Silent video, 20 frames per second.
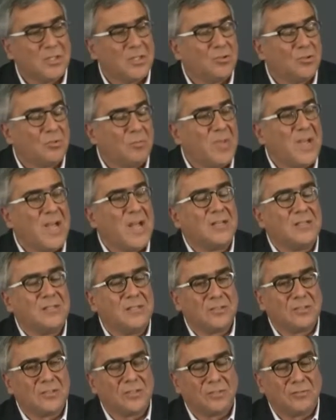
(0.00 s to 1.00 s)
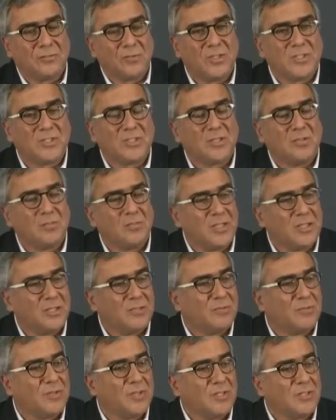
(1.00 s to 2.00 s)
in the balance of risk and
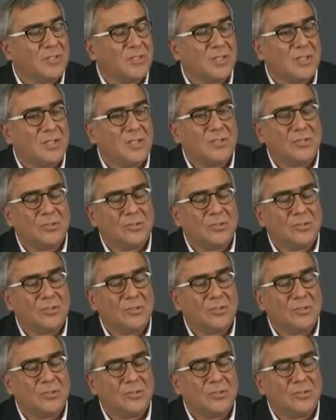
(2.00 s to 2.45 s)
benefit,